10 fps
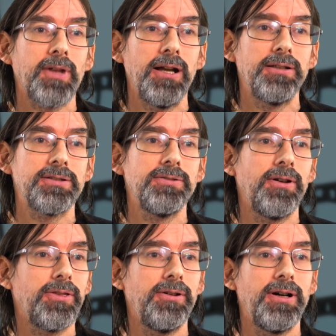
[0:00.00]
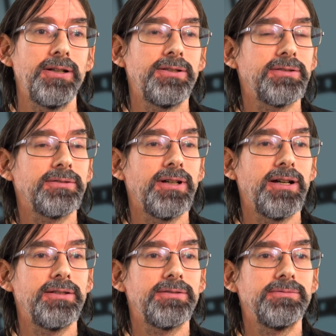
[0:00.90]
and so I thought
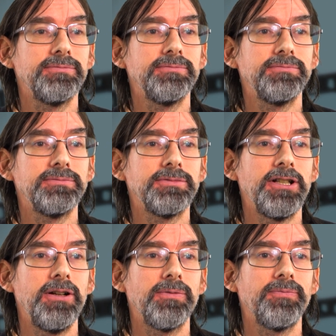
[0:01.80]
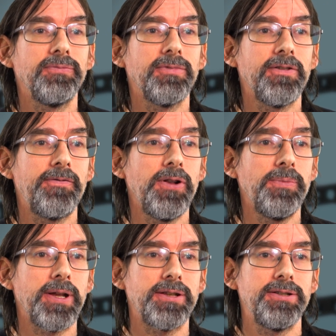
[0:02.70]
I'd you know,
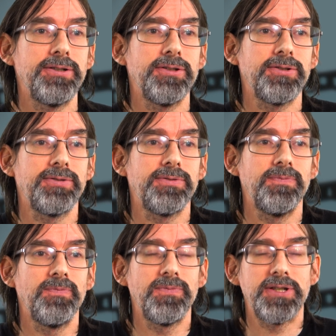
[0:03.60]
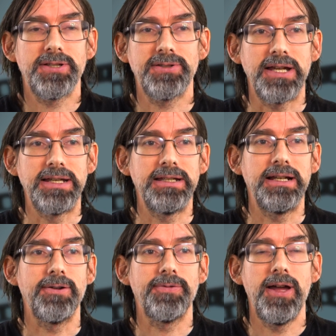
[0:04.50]
film it, 'cause it's just standing
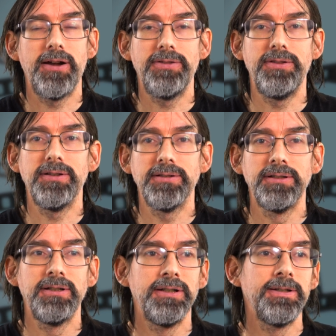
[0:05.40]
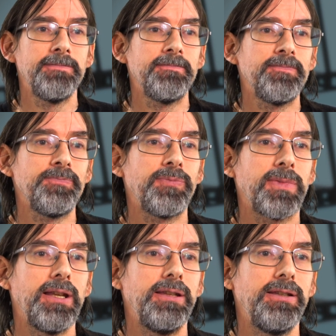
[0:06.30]
out there in
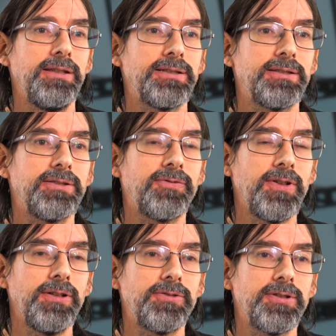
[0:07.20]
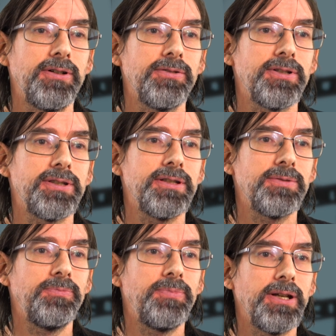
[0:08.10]
these fields, you know, just this
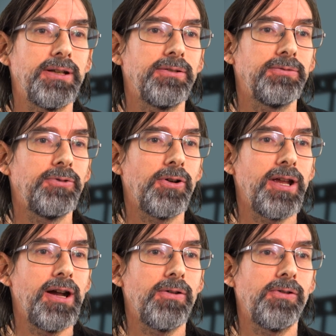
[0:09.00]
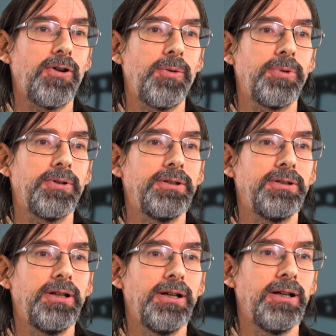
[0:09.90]
big rocky outcrop,
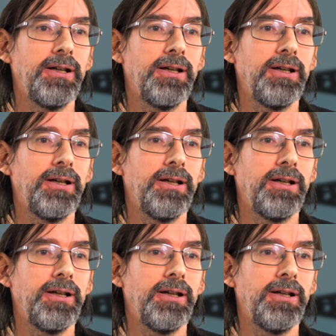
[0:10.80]
and